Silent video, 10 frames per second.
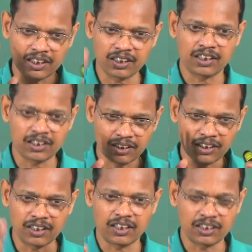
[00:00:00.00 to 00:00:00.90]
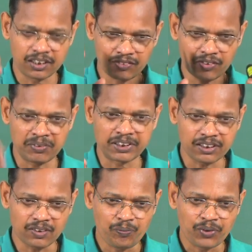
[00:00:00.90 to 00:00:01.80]

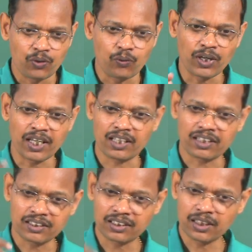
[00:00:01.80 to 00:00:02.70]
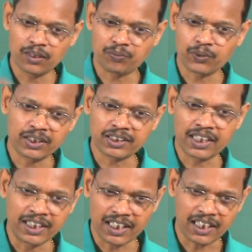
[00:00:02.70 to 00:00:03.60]
information where the proteins
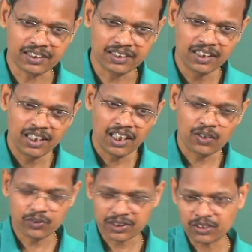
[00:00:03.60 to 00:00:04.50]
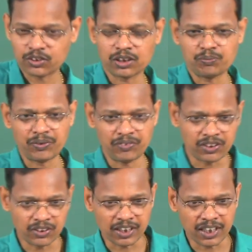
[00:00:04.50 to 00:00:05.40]
can interact and which residues prefer
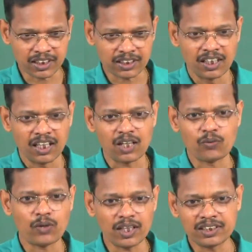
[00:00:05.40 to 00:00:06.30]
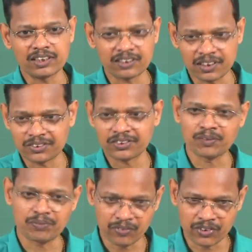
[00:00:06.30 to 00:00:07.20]
to interact and why these residues
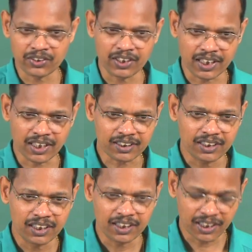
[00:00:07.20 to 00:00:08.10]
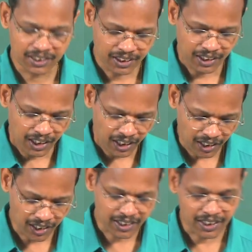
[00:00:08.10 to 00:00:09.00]
are prefer to interact, right,
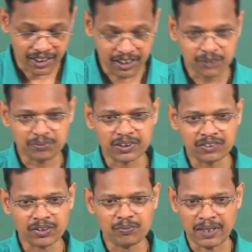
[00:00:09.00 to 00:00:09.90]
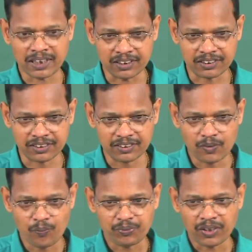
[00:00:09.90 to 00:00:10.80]
or any specific patterns
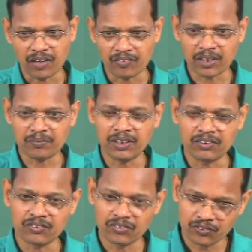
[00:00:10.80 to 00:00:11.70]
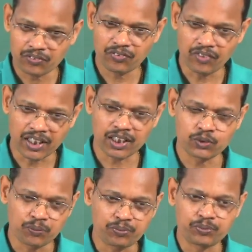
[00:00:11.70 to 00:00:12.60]
available for
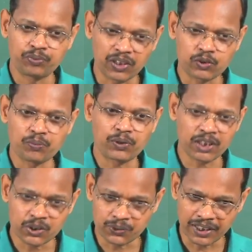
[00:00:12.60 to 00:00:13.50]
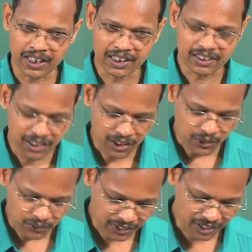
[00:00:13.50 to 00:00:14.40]
two proteins to interact.
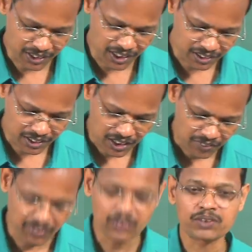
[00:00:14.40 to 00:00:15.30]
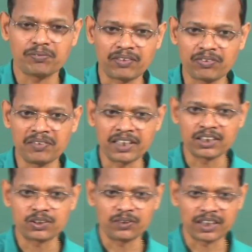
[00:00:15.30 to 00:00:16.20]
So, in this case we use
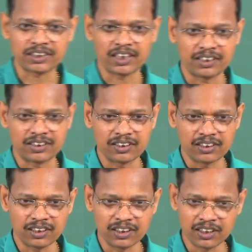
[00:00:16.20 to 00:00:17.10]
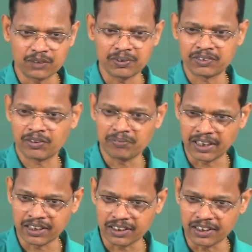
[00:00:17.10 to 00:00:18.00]
bioinformatics to understand these specific
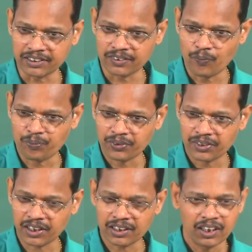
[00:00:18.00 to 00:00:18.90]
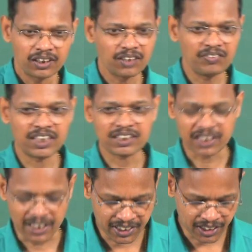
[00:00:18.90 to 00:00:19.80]
binding sites, right. The various
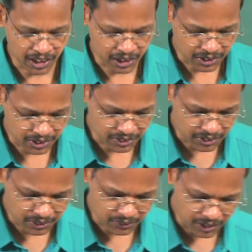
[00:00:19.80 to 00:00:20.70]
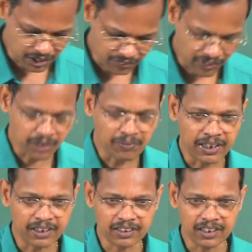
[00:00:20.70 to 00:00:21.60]
criteria to define the
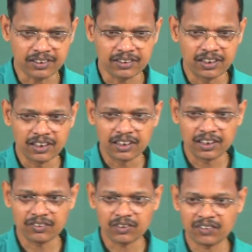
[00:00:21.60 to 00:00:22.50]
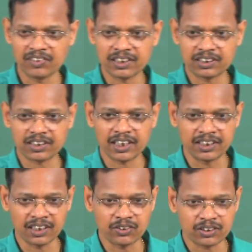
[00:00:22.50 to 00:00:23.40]
binding sites, right. What are the various
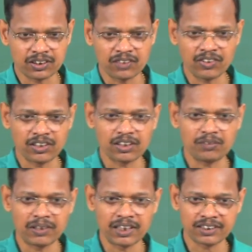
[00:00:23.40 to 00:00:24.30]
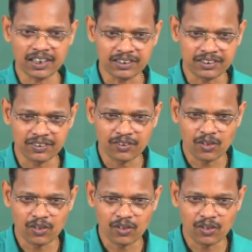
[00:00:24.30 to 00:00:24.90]
criteria used to define the binding sites?